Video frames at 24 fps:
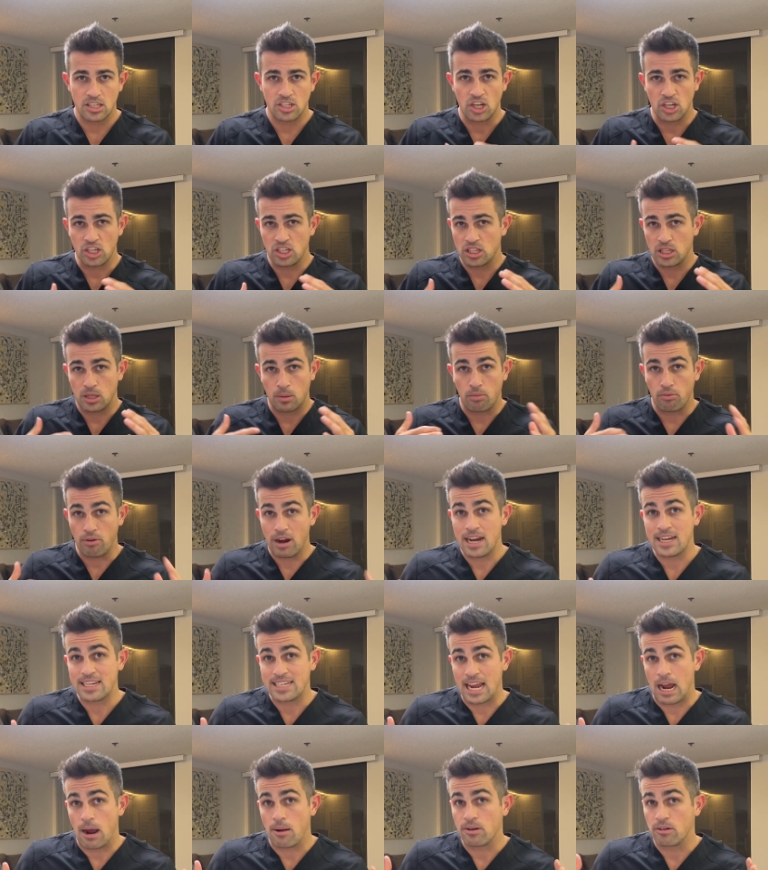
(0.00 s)
just the
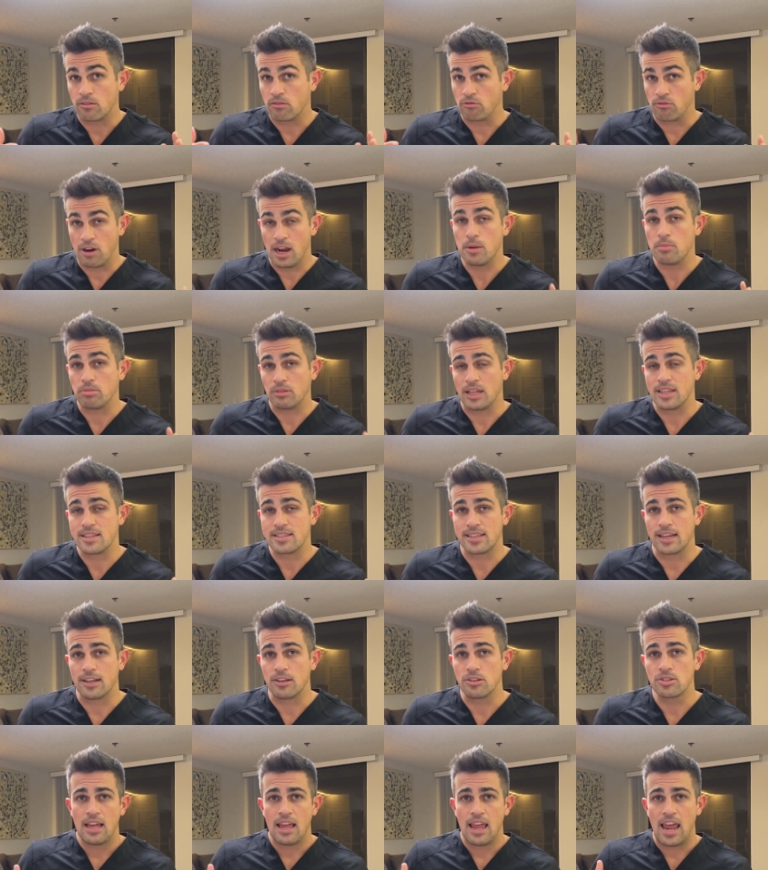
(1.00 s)
breakdown of red blood
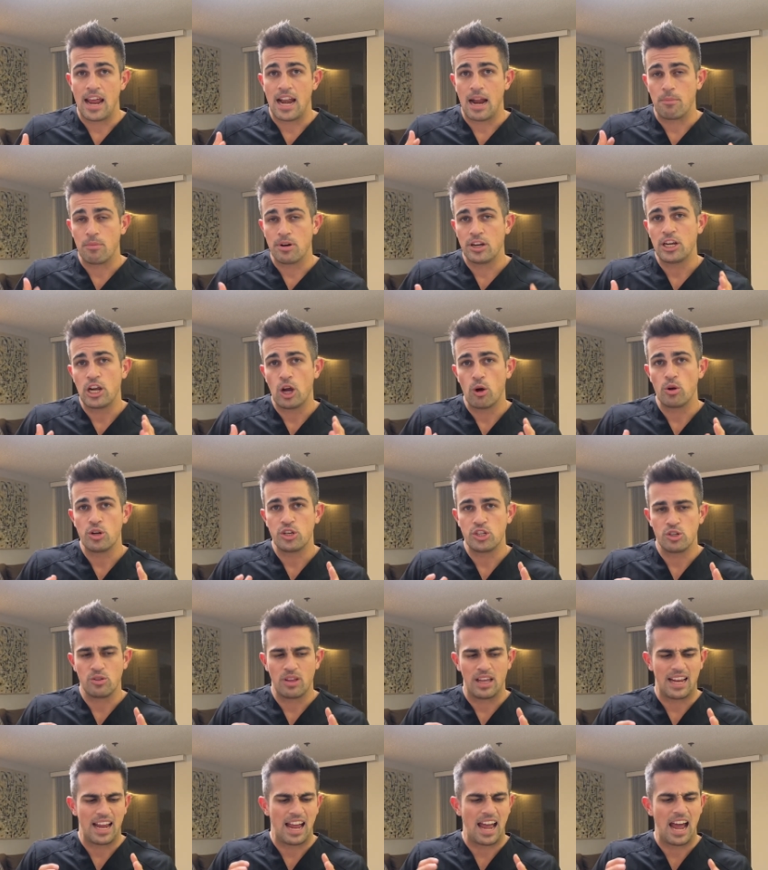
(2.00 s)
cells, and I'm gonna go into
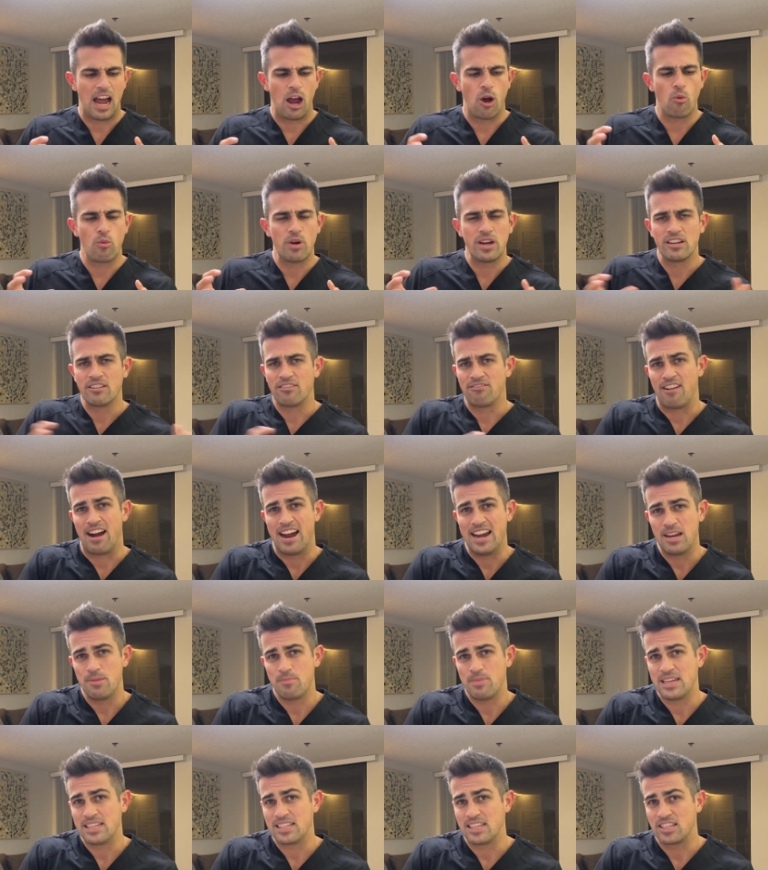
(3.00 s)
like how we define it
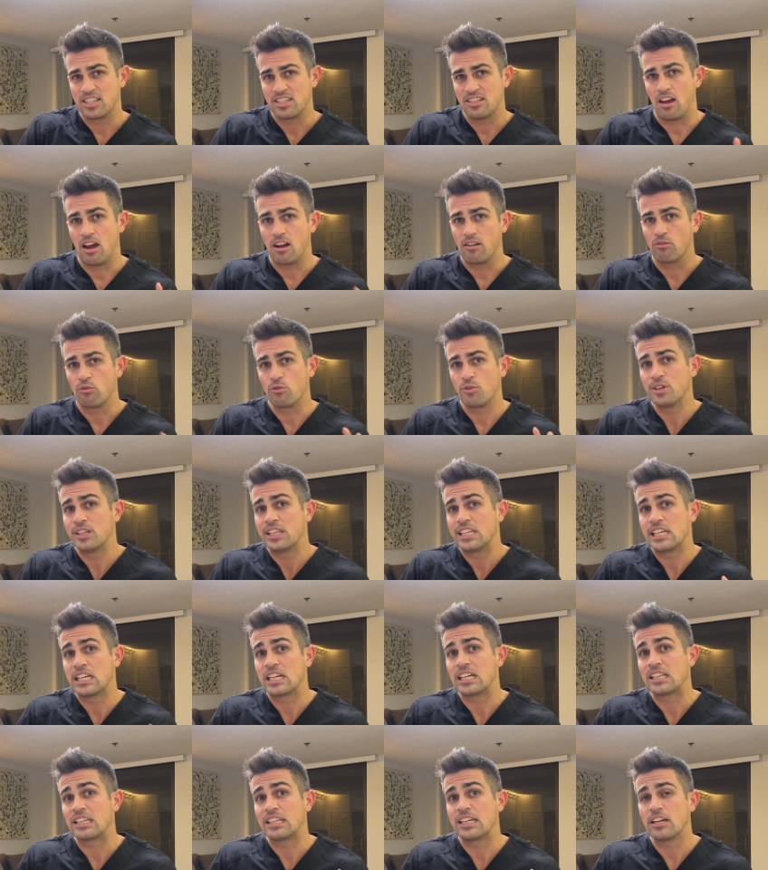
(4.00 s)
because it's not really
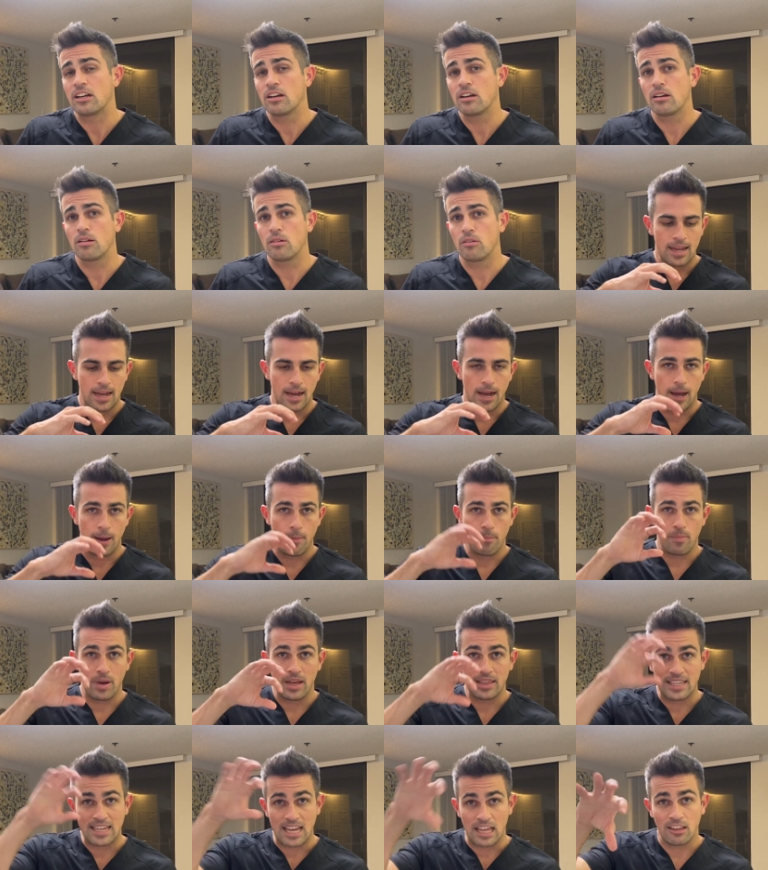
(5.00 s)
clear,
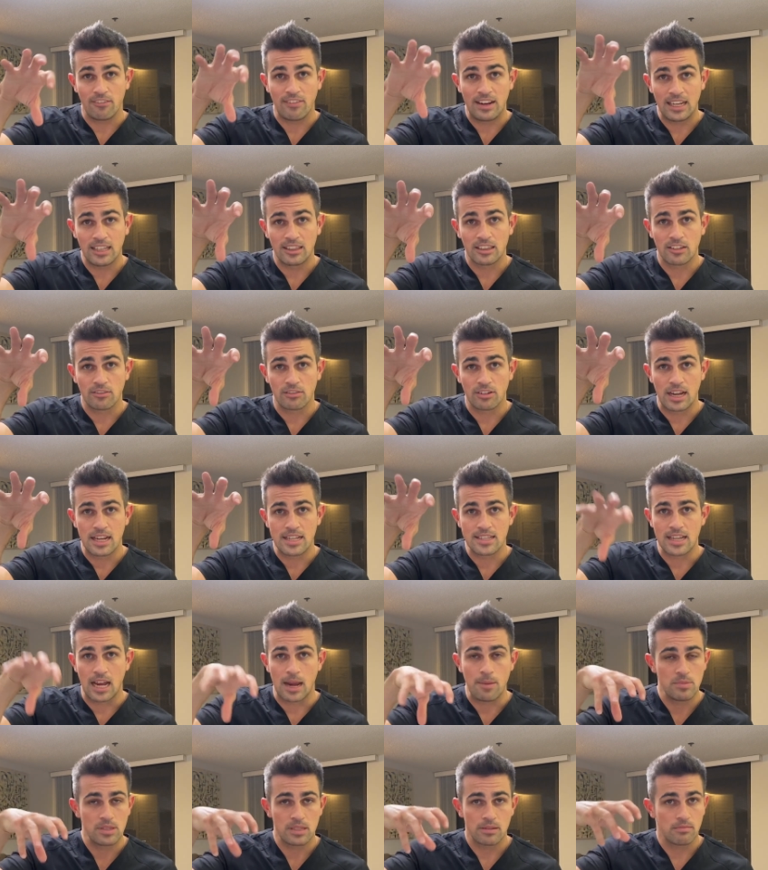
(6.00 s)
but the elevated liver
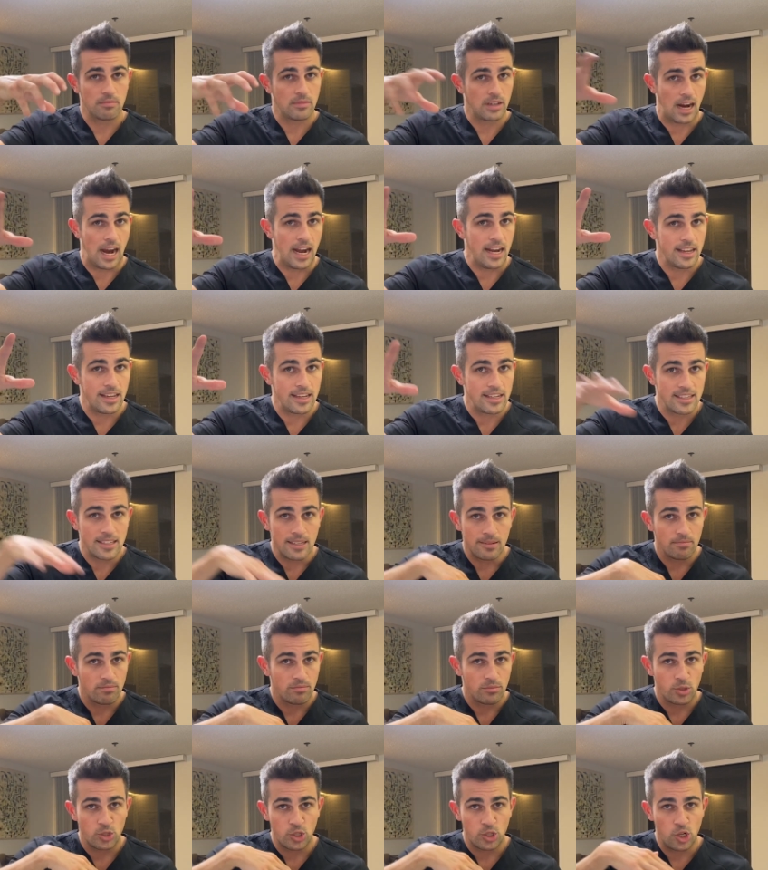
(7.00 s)
enzymes, kind of easy,
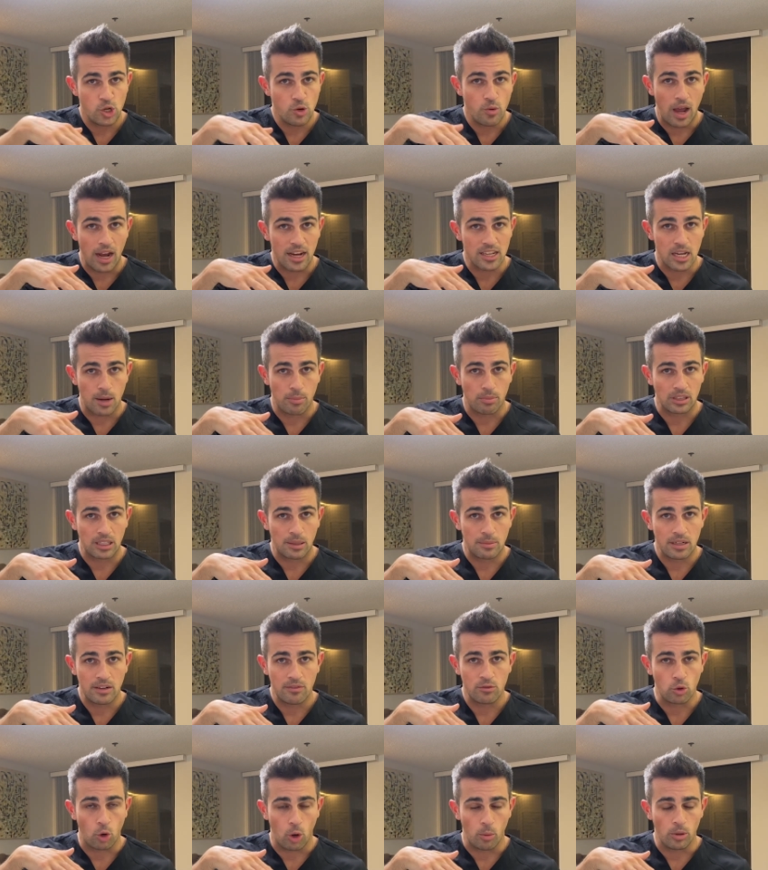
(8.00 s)
2x upper limit of
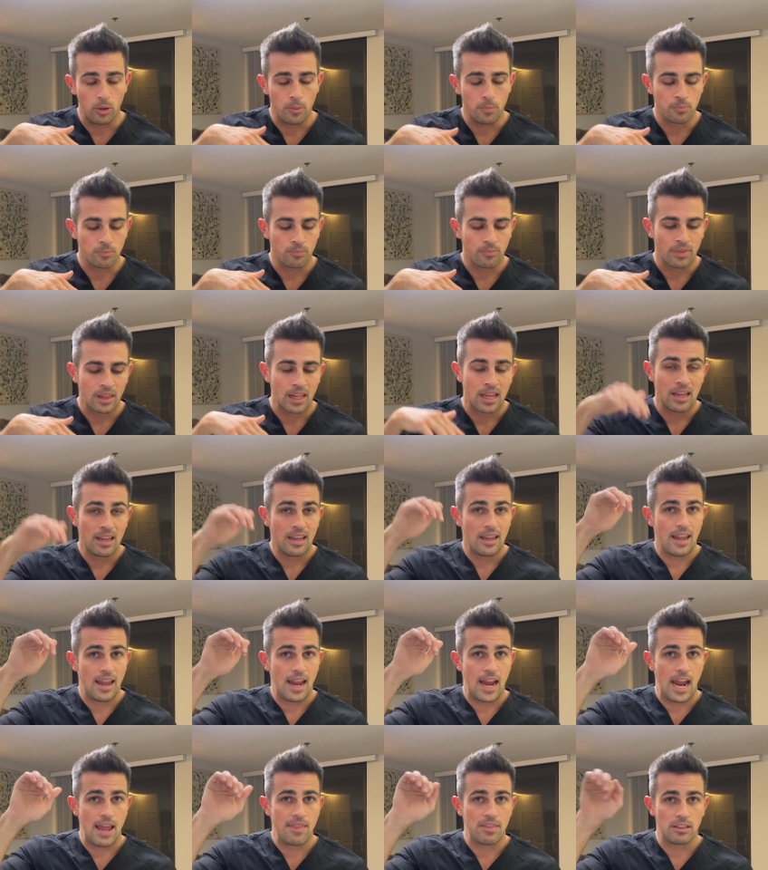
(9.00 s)
normal,
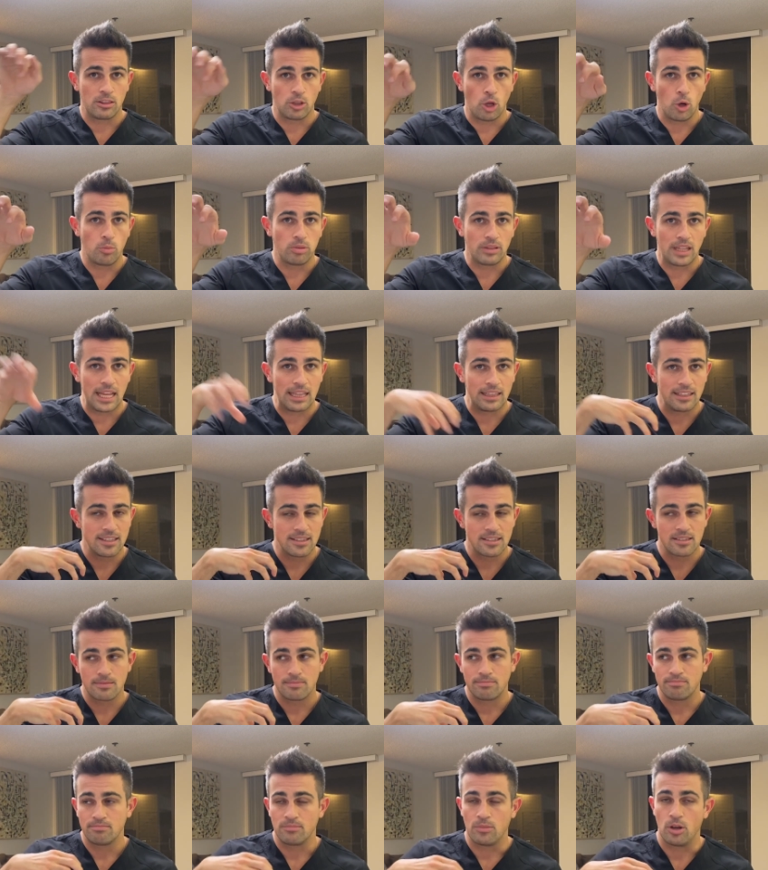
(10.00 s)
and the low platelets,
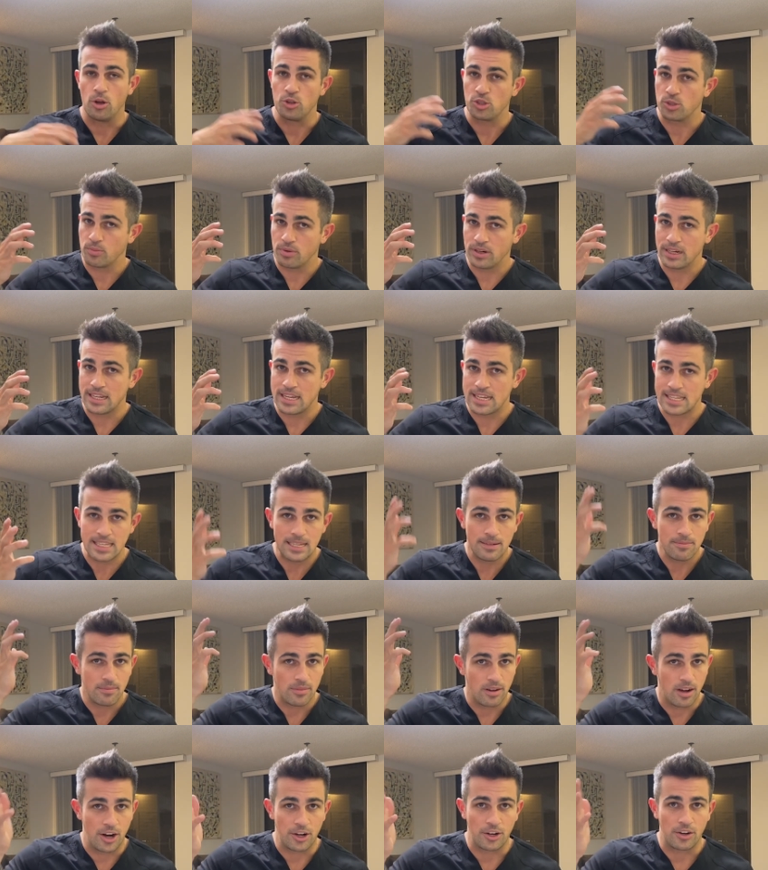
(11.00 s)
also pretty easy,
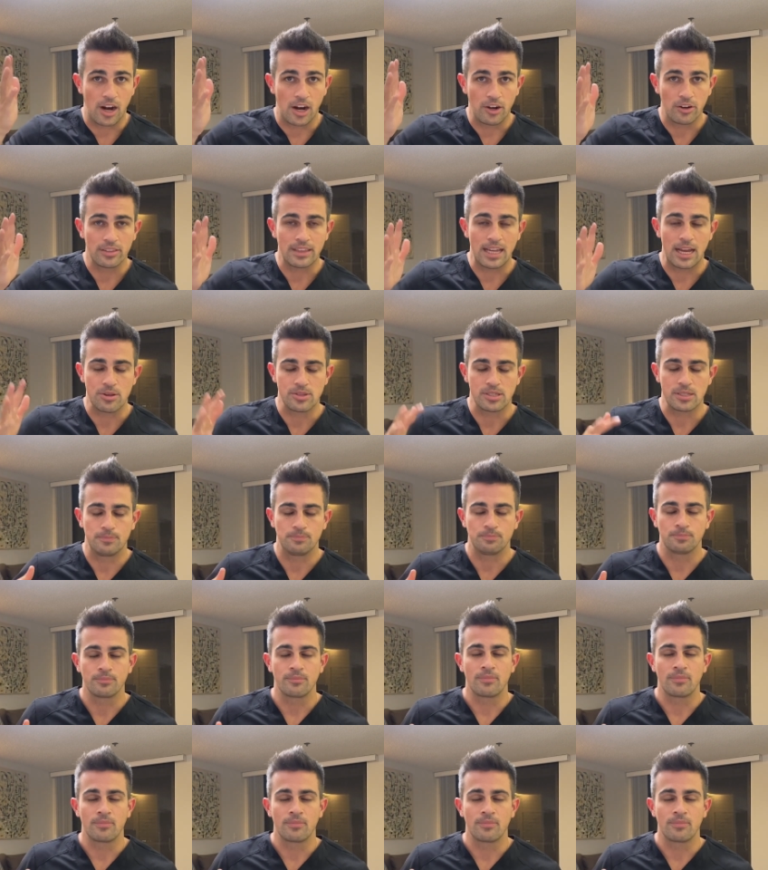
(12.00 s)
under 100,000.